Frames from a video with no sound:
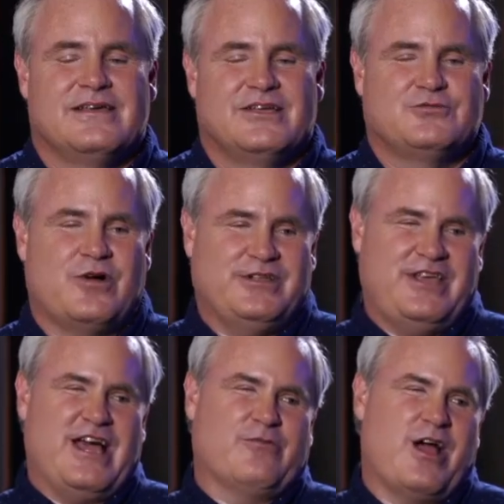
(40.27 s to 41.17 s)
It's one
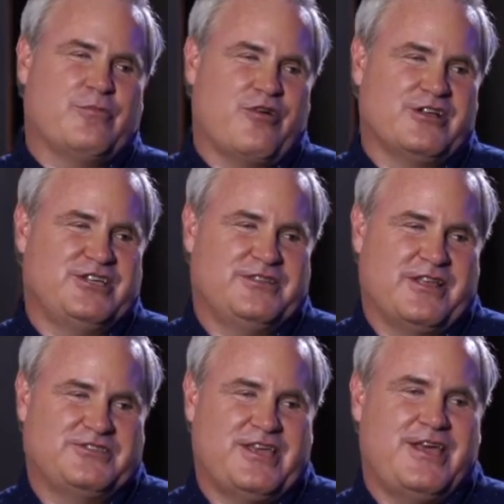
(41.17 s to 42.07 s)
DIY project
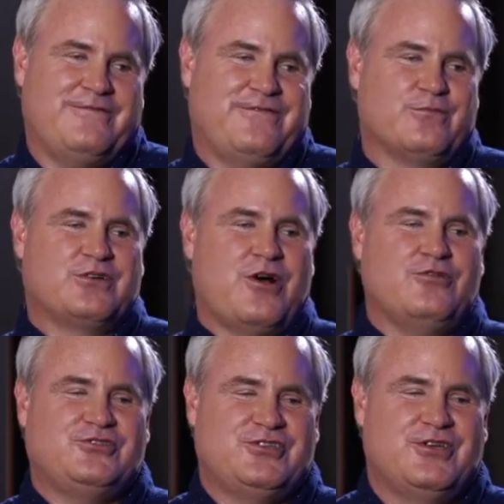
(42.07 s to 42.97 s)
that's a hit from
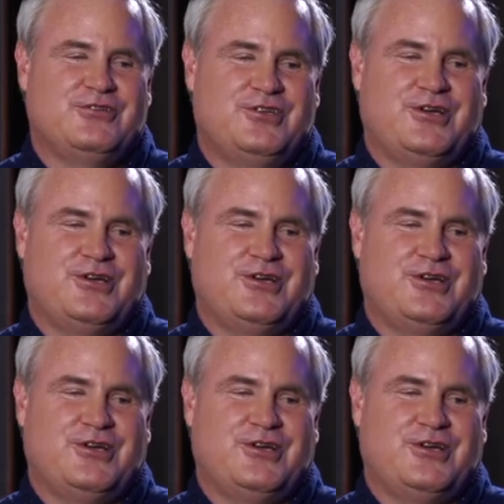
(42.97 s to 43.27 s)
coast to